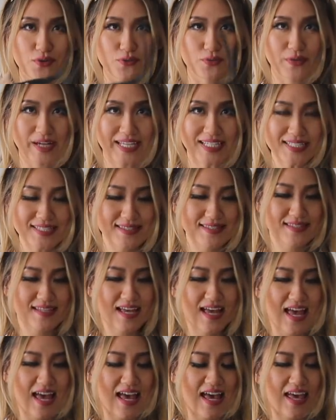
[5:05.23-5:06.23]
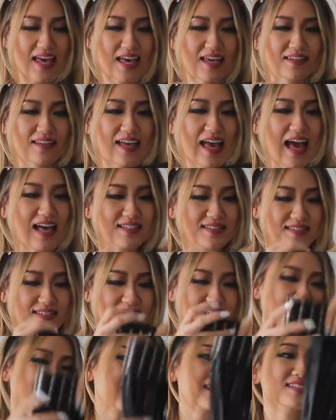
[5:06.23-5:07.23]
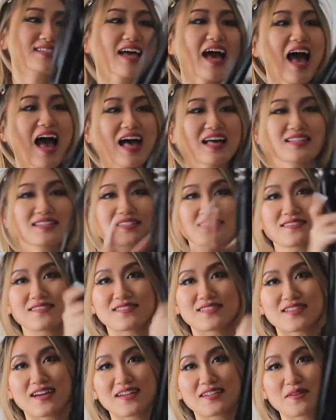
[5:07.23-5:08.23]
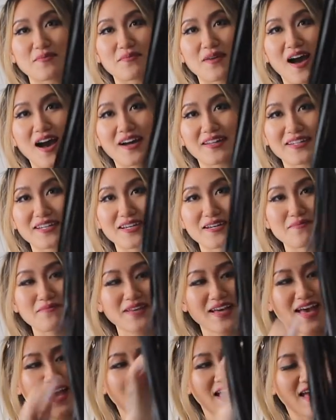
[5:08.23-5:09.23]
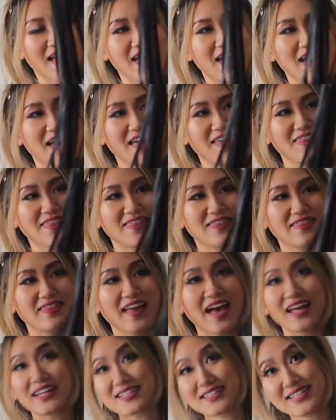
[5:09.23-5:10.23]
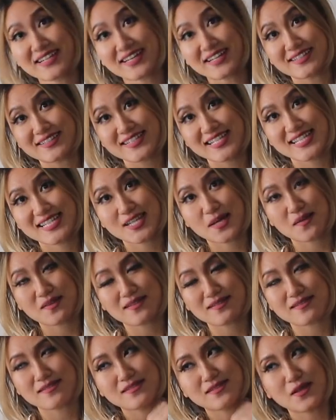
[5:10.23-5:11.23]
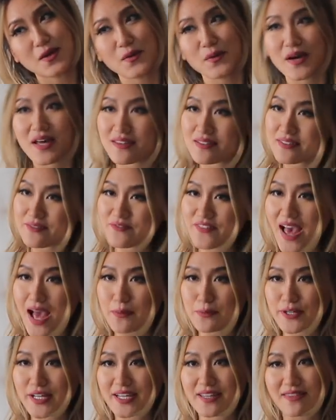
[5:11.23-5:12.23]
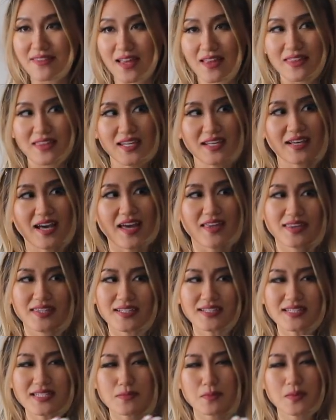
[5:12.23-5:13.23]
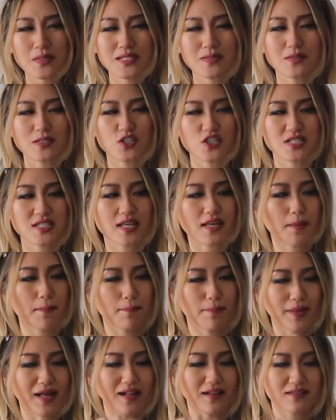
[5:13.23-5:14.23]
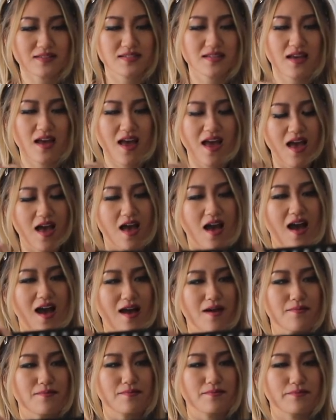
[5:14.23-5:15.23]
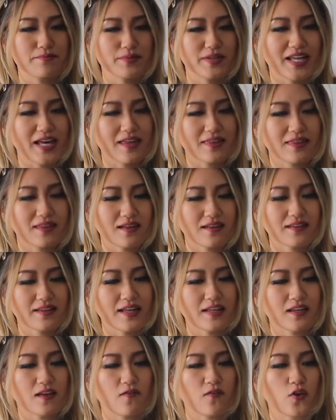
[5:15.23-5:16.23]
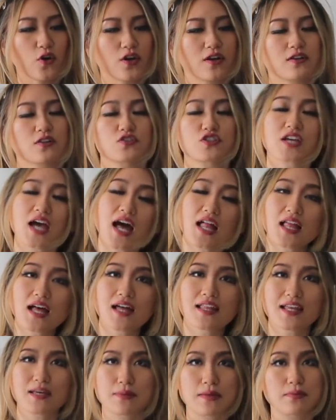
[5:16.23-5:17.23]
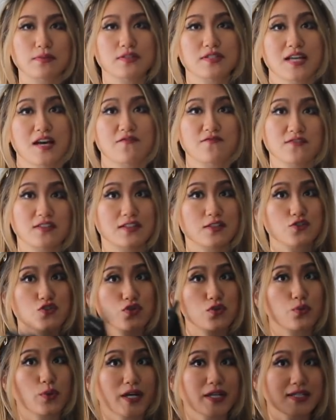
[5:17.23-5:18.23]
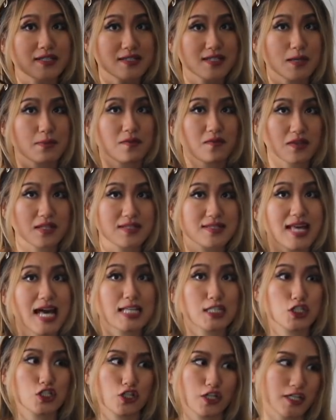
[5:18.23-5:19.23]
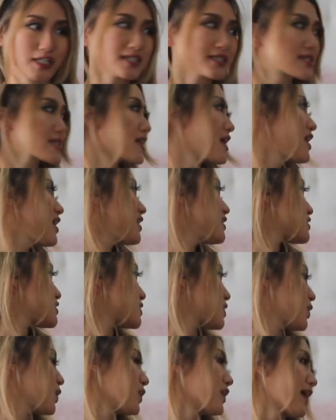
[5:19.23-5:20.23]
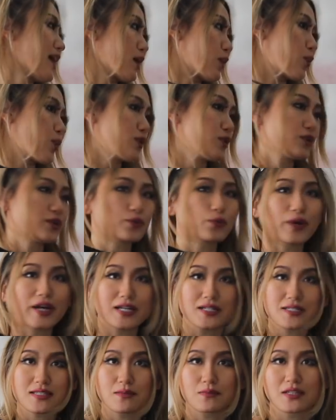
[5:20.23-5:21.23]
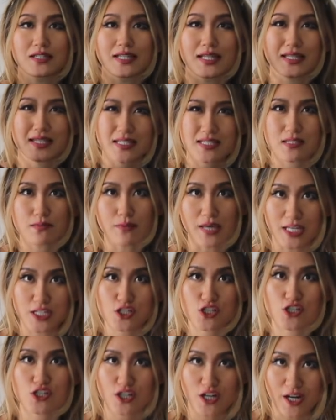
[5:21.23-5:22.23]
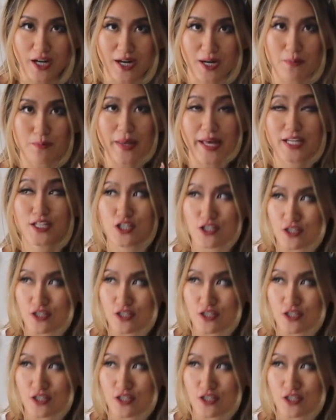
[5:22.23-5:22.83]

your waist and it has these like tassels on the bottom and that is it. So there's no other fabric, nothing. I think it's supposed to be just like a belt. Um, but I think like if you're in Coachella, like people definitely do wear these type of things as skirts. So like when you're wearing something like this, make sure, make